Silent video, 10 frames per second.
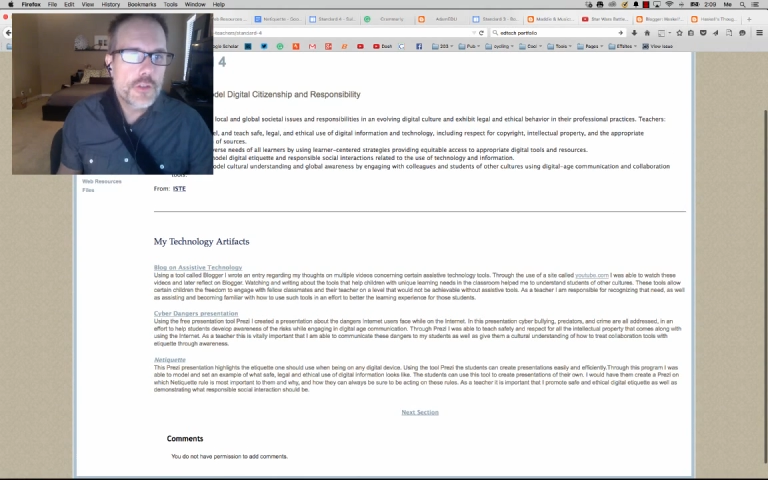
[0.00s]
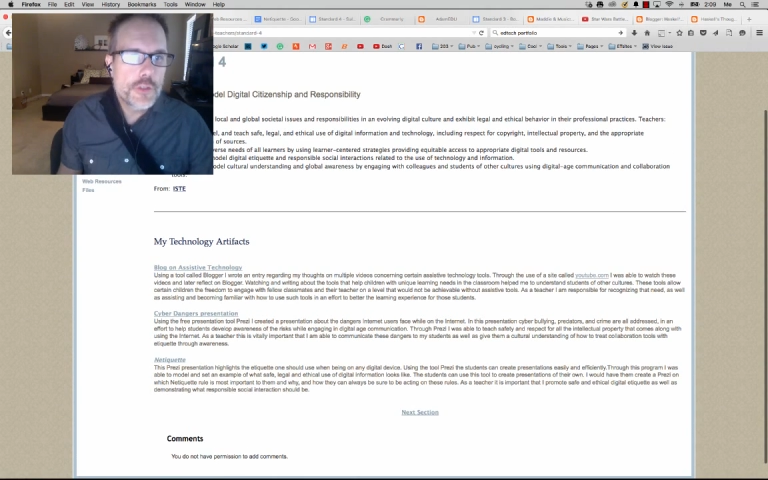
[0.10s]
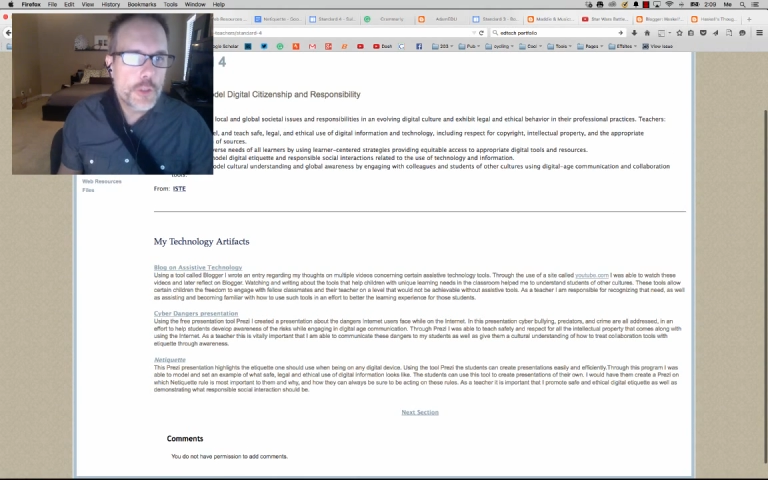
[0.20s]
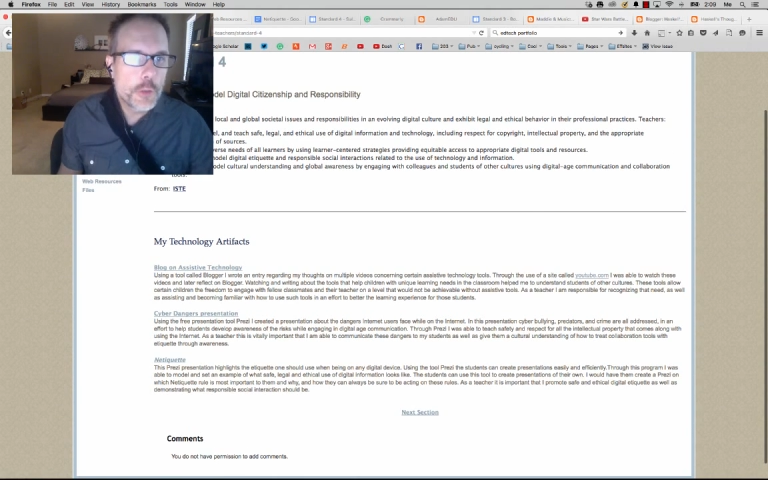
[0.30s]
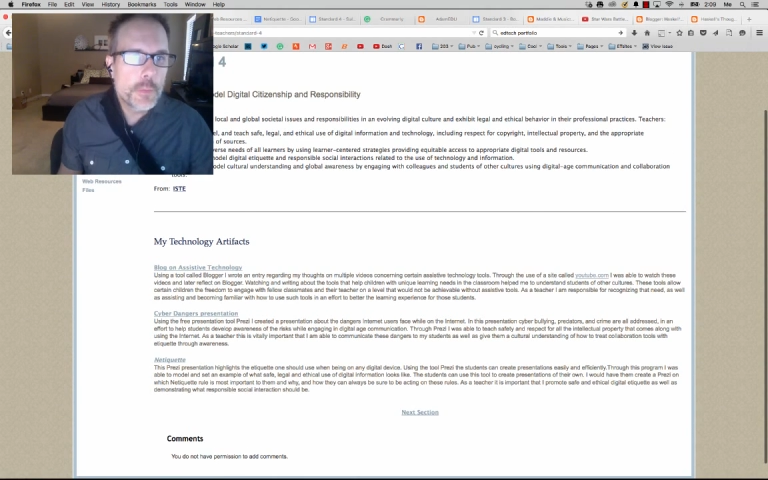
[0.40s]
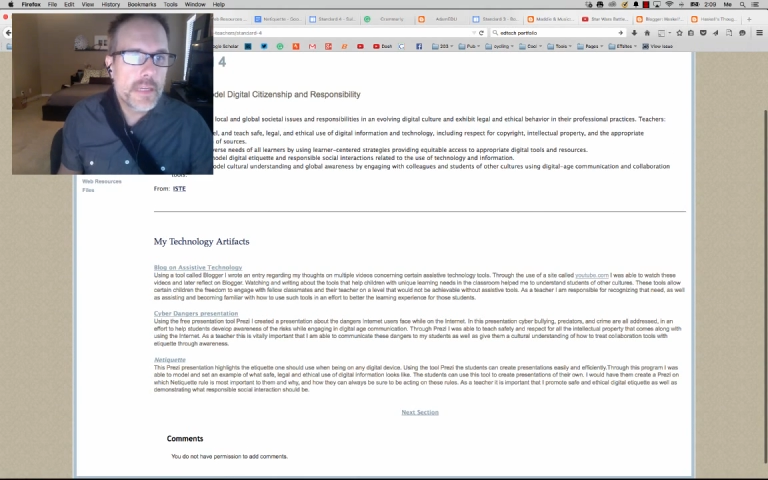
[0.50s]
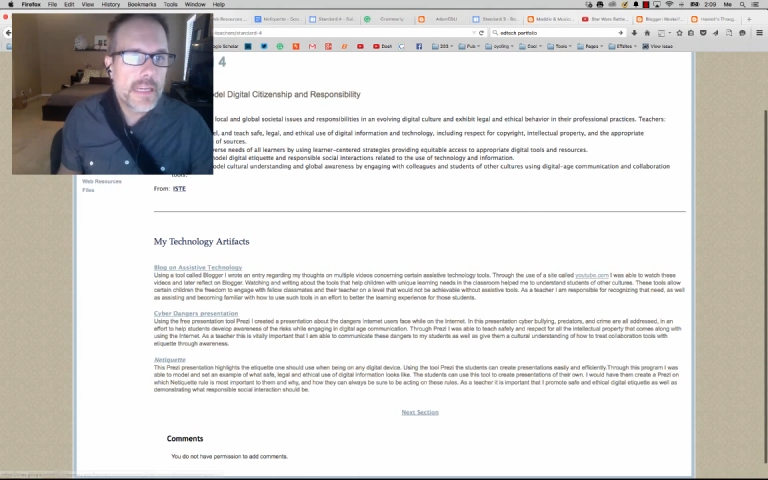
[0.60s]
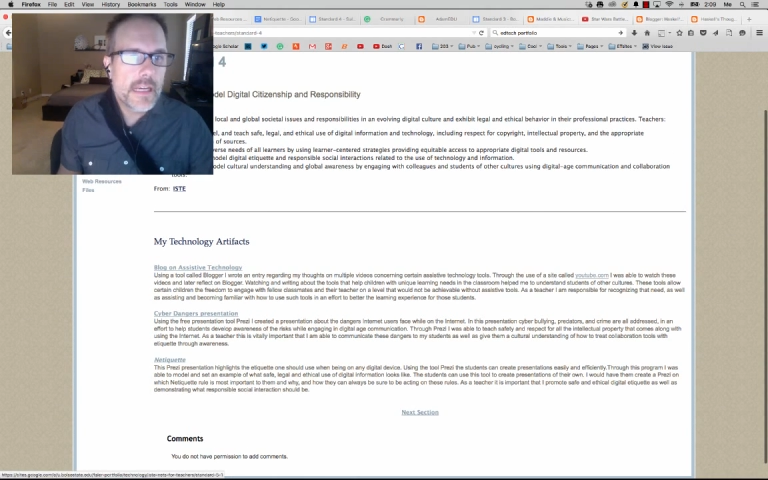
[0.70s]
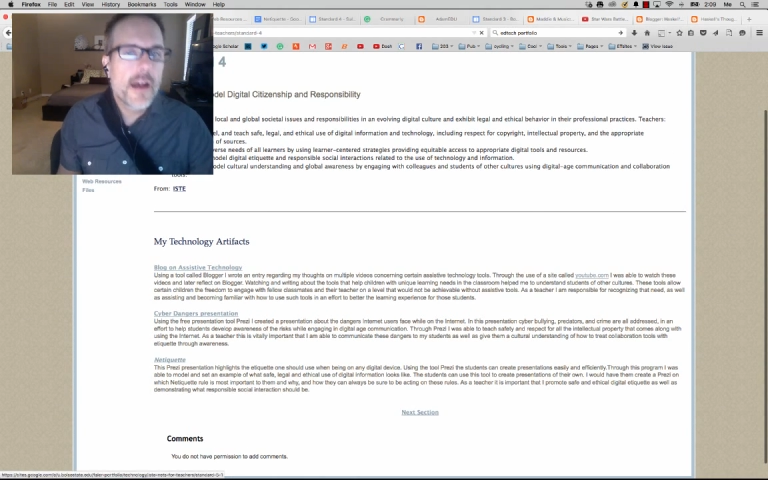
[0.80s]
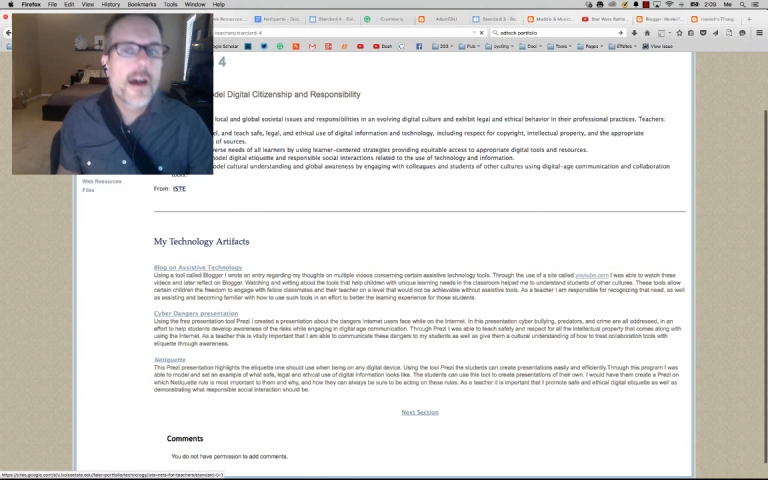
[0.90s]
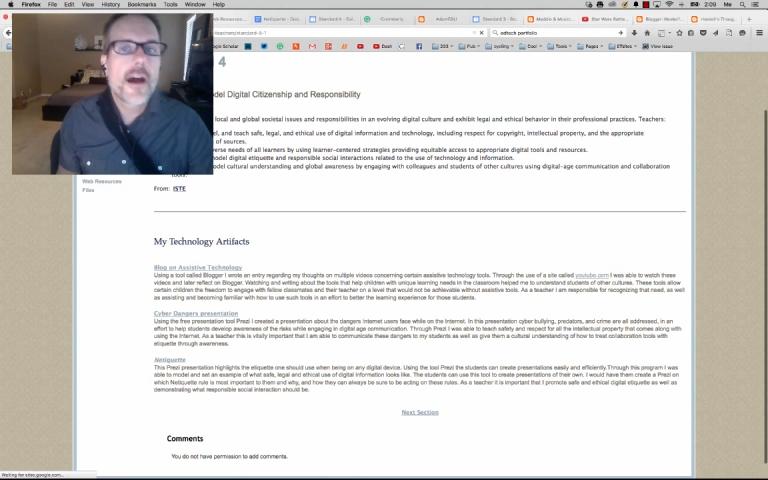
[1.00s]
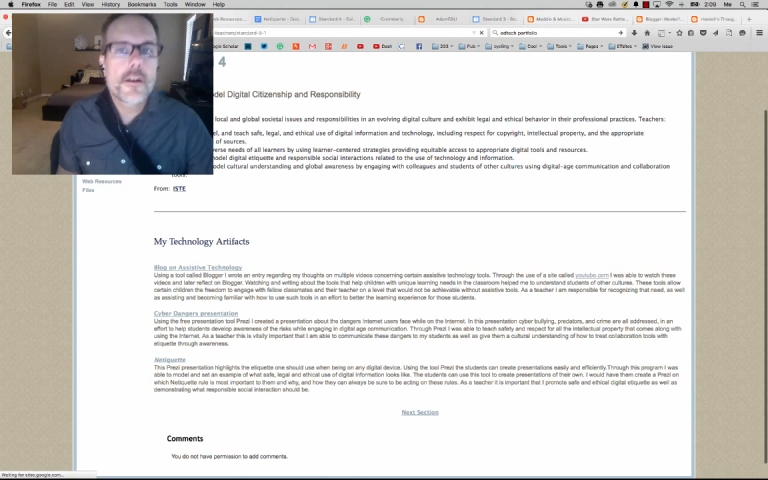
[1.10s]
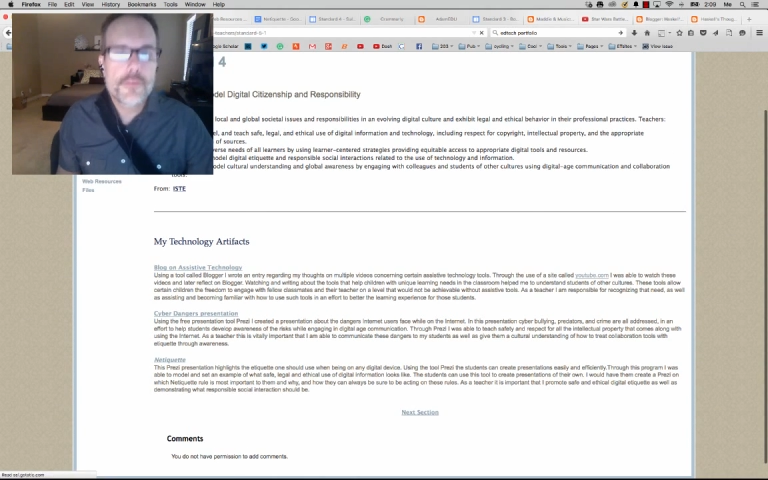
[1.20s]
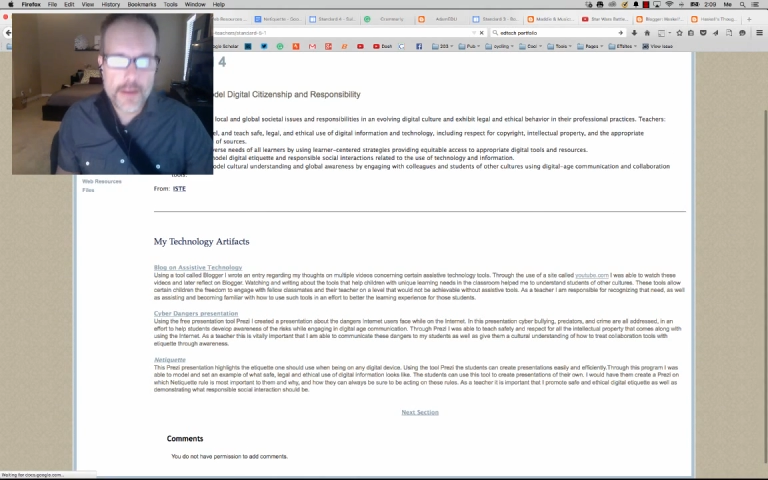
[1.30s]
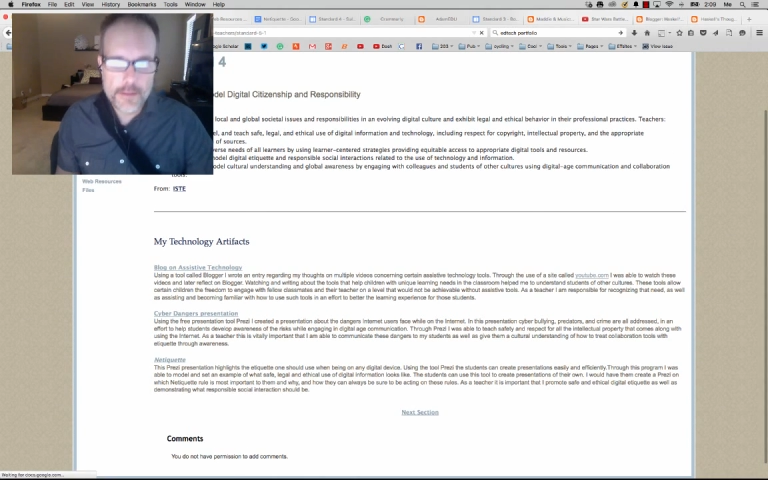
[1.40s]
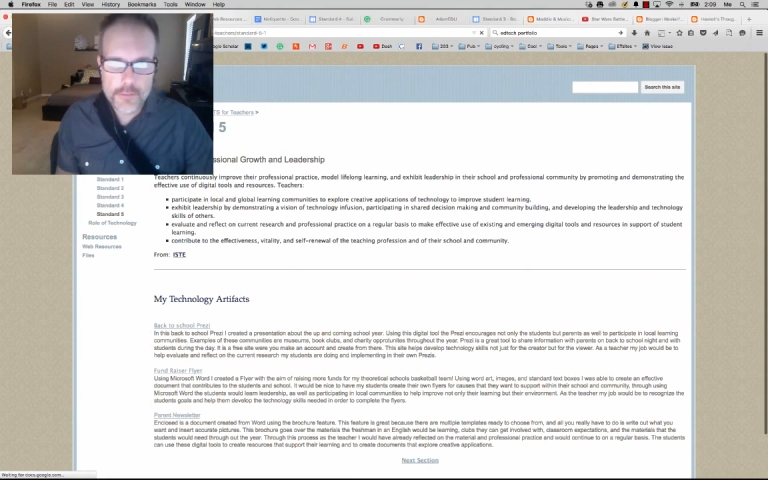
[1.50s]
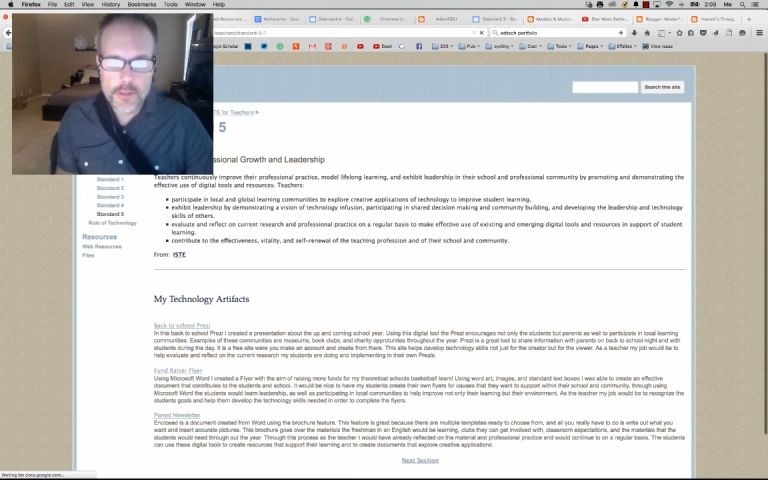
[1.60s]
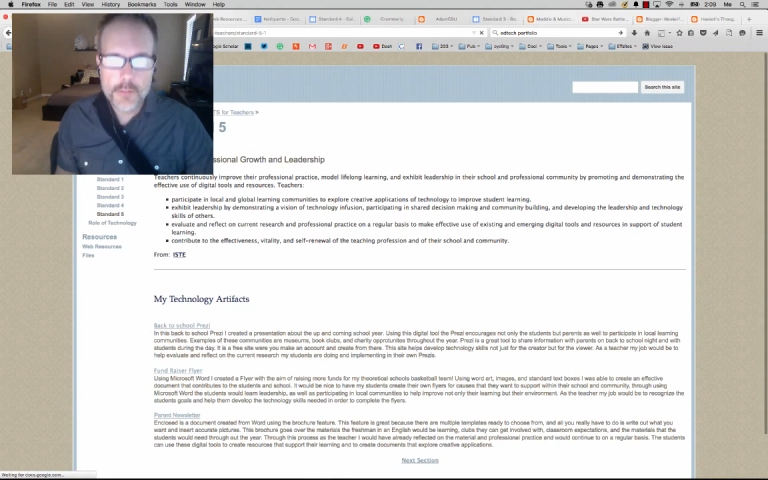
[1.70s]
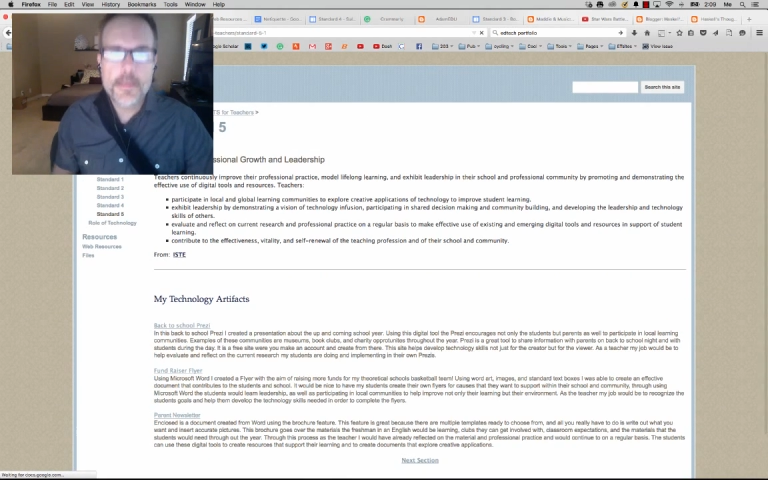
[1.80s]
Do me a favor,